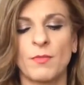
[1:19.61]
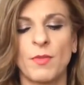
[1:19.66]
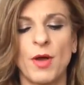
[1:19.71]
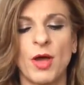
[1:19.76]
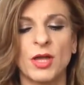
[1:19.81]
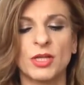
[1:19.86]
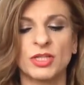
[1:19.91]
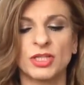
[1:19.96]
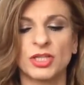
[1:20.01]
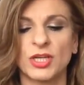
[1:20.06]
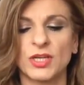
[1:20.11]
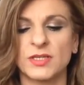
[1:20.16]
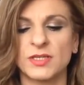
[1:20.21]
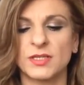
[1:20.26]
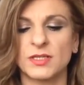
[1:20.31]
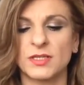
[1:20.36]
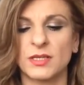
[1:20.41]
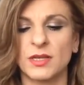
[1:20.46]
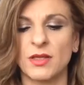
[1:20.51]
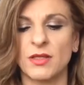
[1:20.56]

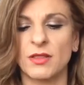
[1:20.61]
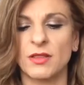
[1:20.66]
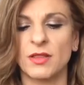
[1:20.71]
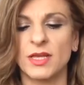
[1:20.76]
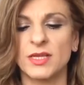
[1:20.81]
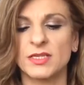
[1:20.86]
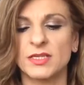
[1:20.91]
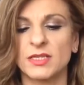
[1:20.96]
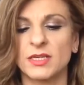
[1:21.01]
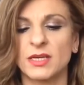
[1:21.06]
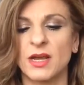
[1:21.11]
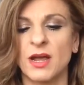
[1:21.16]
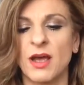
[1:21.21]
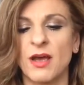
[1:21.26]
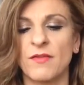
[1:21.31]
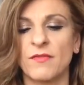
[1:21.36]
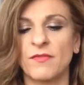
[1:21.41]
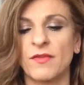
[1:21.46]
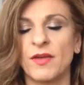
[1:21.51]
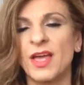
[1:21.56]
purchased this
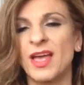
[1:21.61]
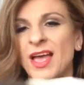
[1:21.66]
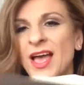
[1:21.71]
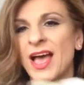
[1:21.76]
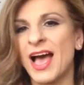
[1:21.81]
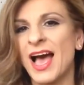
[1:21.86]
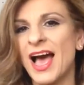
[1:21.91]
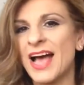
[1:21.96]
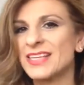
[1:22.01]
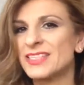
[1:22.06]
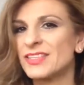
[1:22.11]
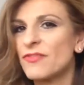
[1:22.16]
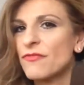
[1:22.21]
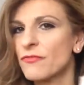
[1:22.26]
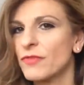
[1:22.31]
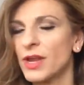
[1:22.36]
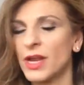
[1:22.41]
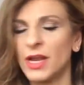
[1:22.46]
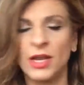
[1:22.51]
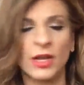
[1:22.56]
scarf. Hasn't
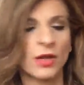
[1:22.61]
really